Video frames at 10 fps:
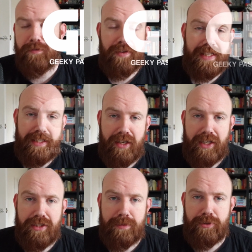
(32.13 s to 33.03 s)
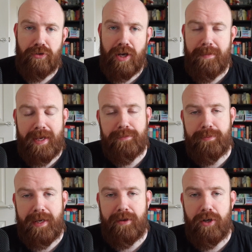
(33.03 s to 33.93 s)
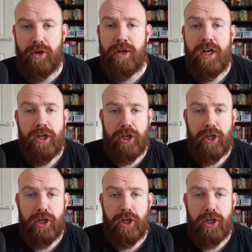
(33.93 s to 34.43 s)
don't forget to like and subscribe, it helps me out a lot.